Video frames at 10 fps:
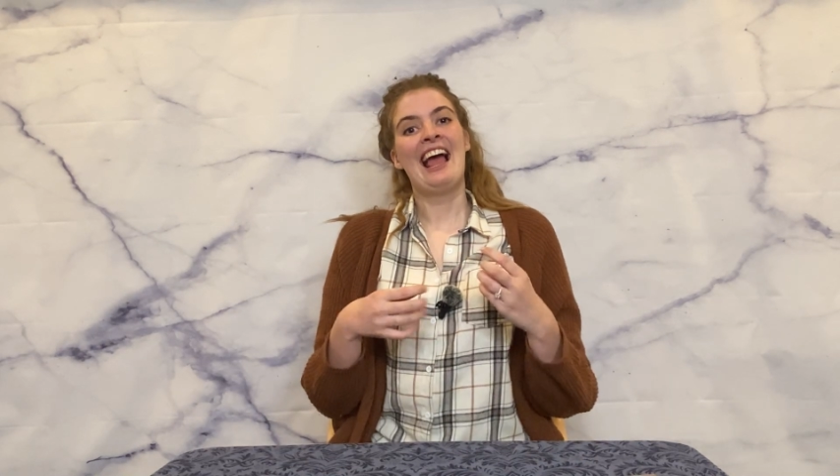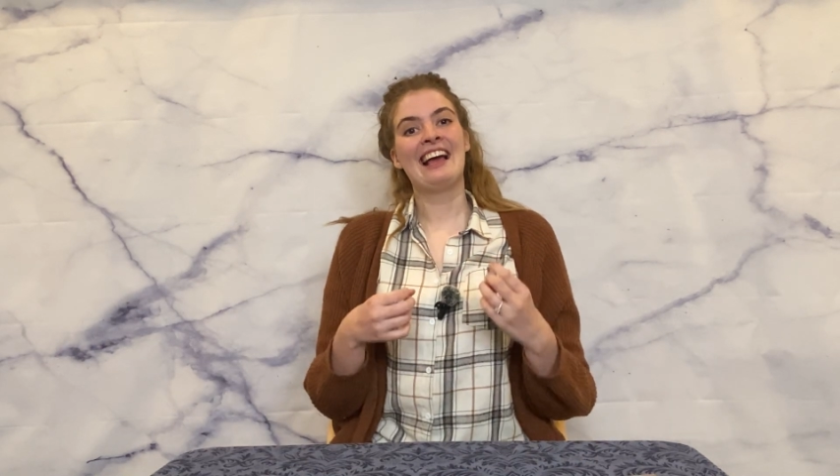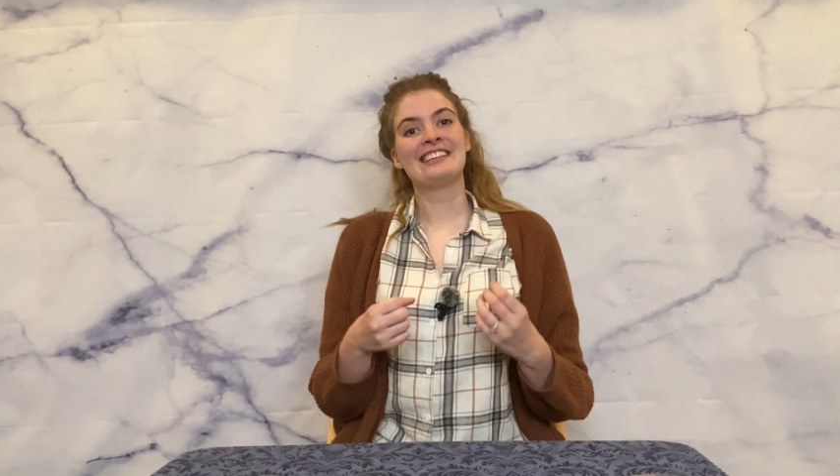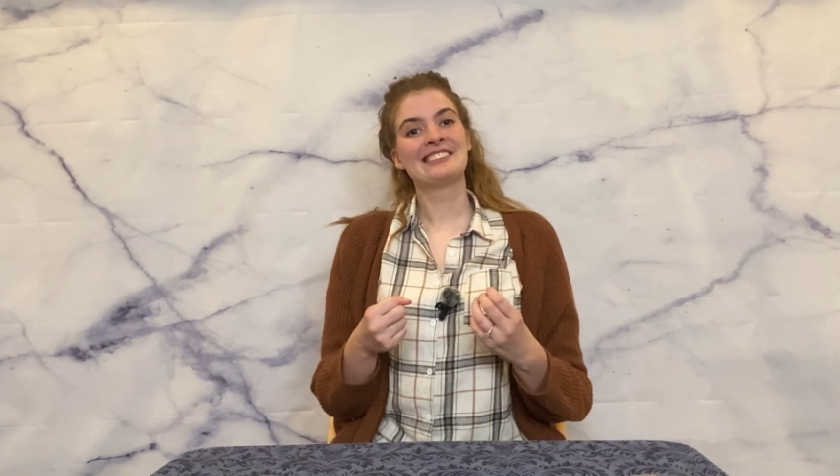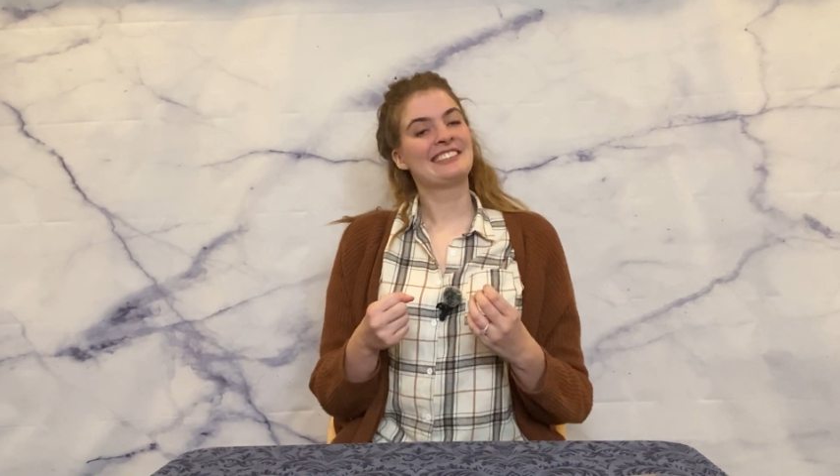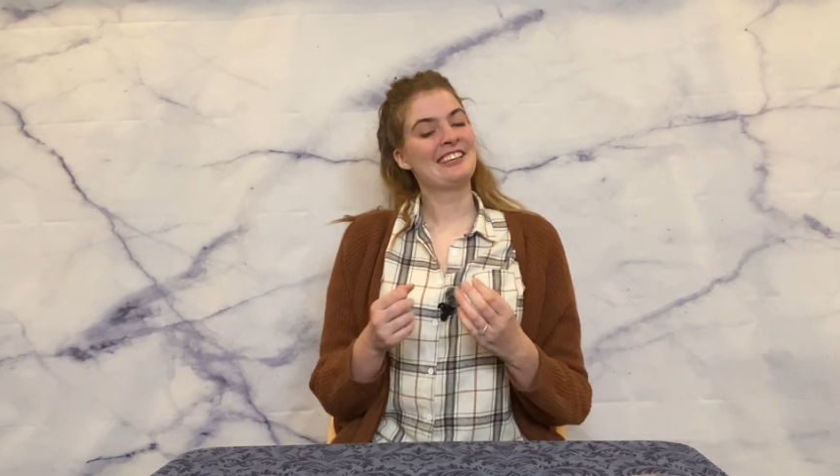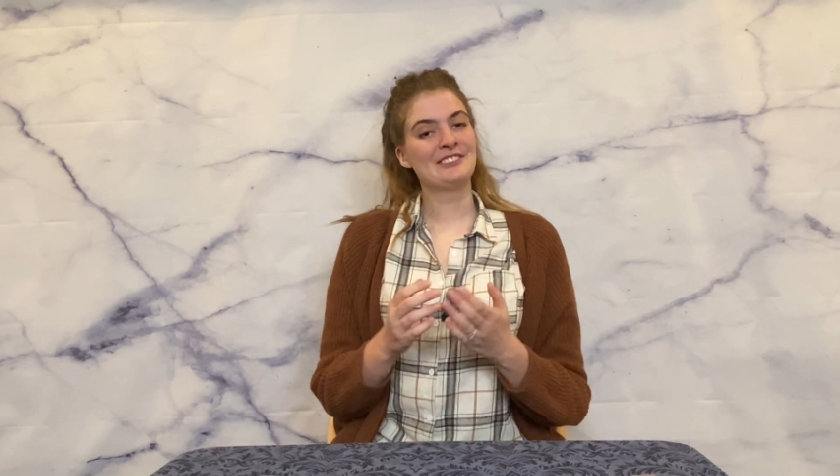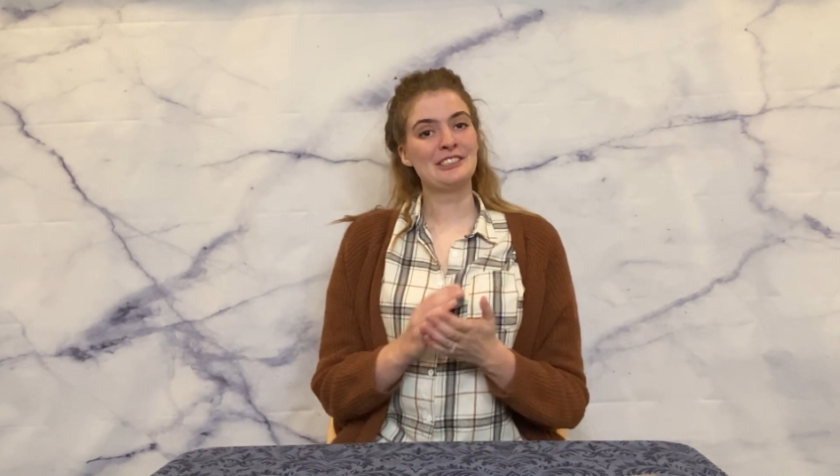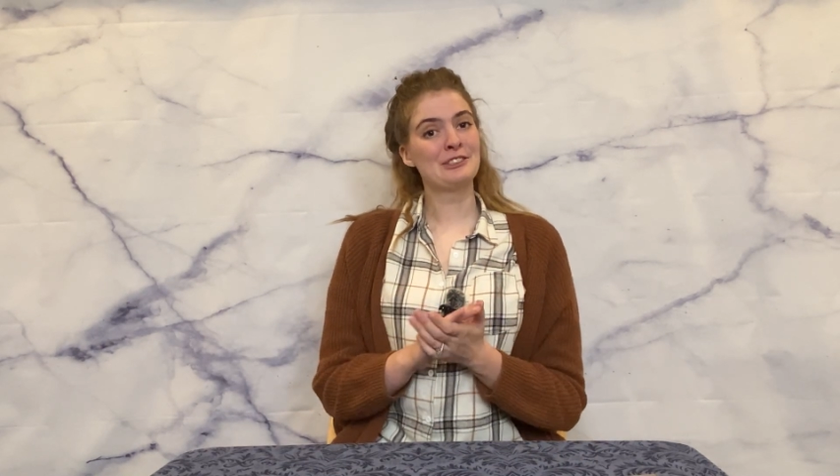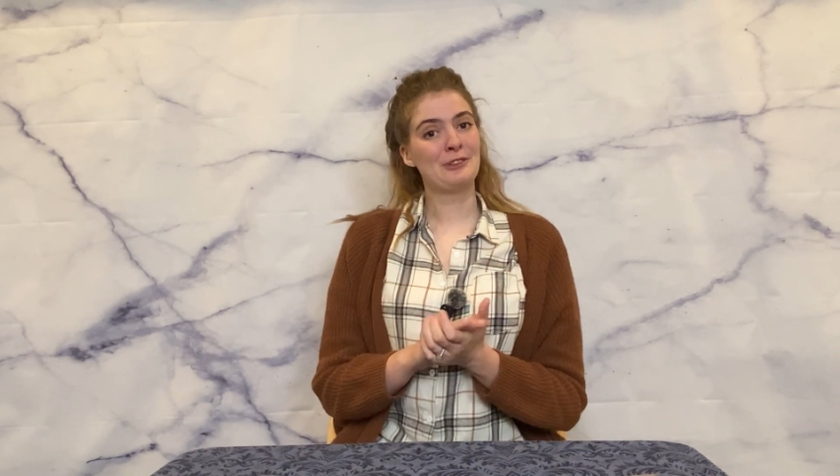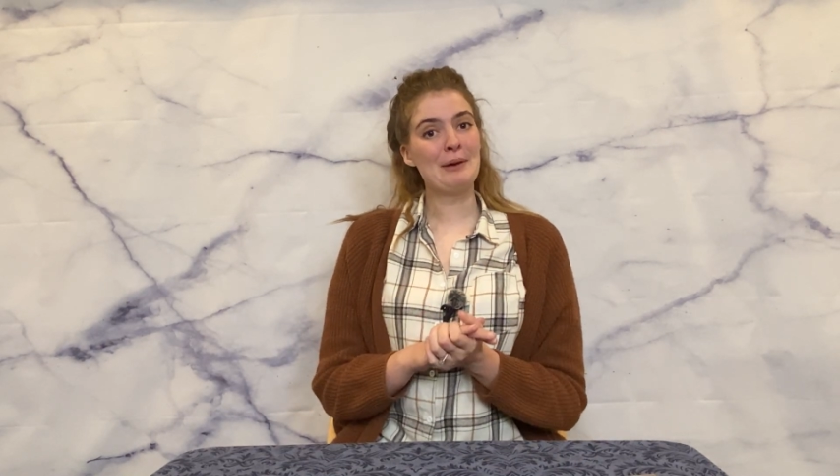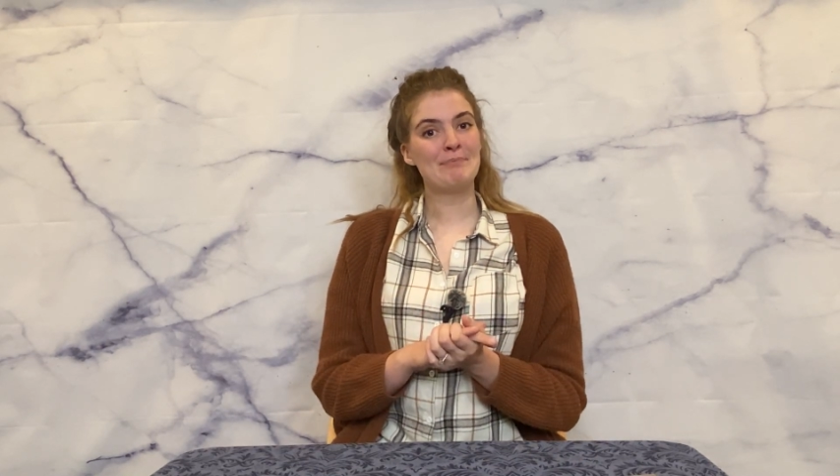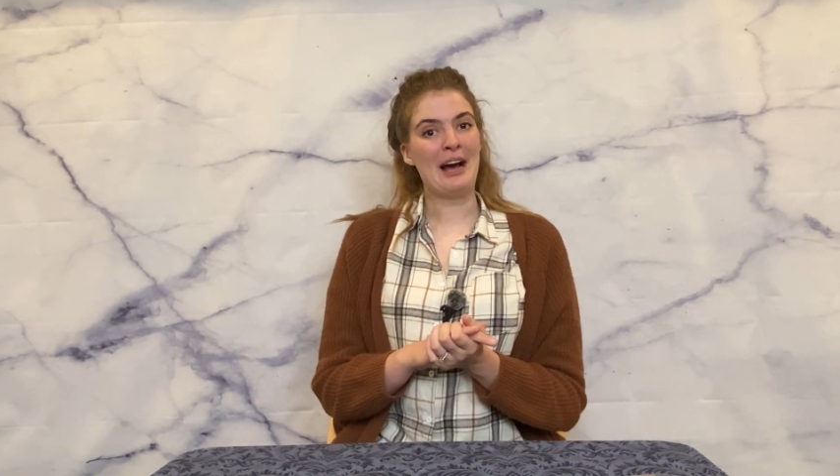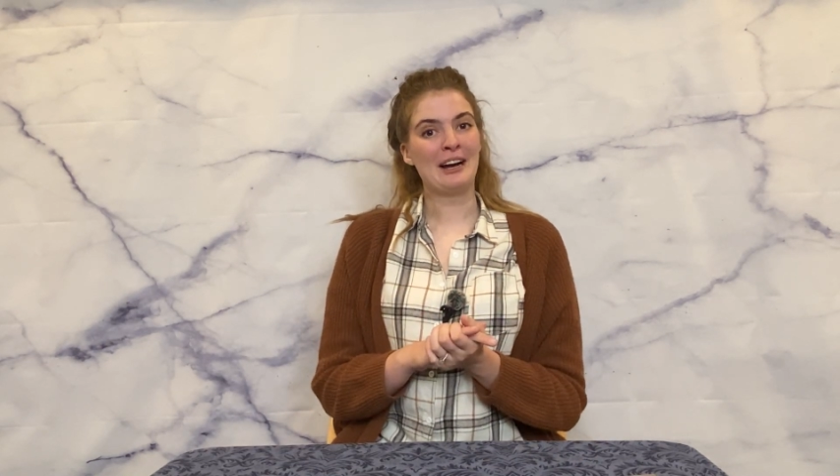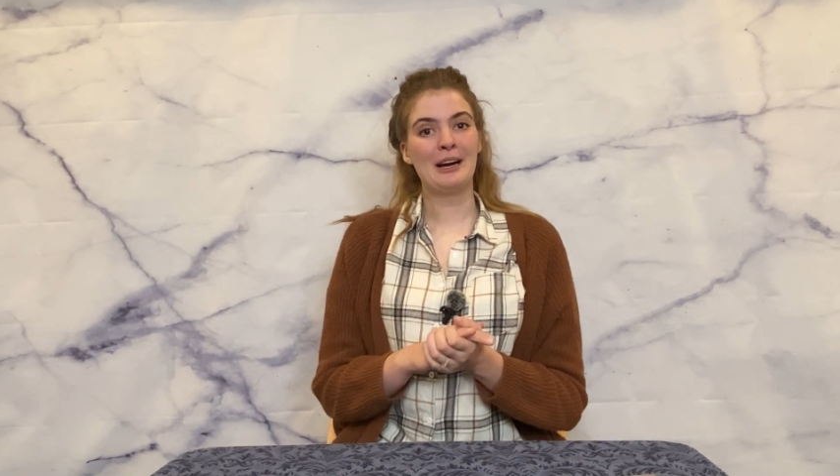and gives us
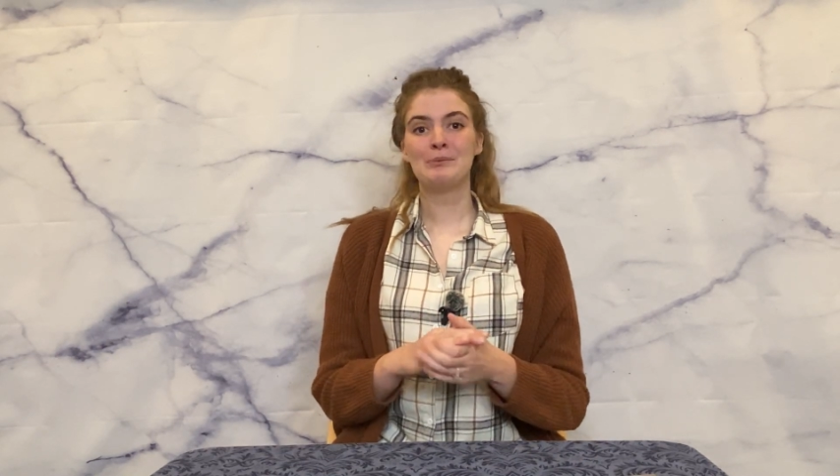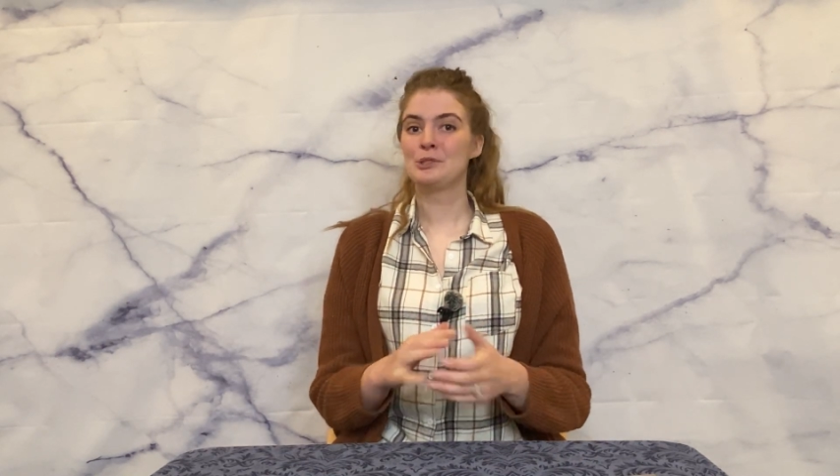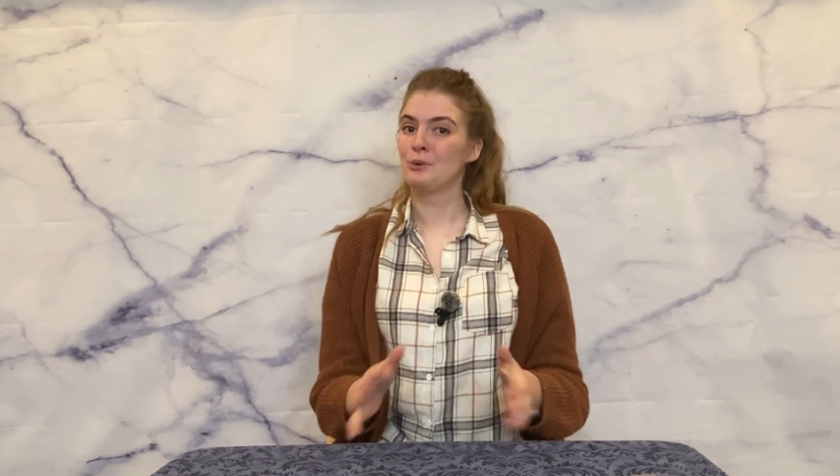great backup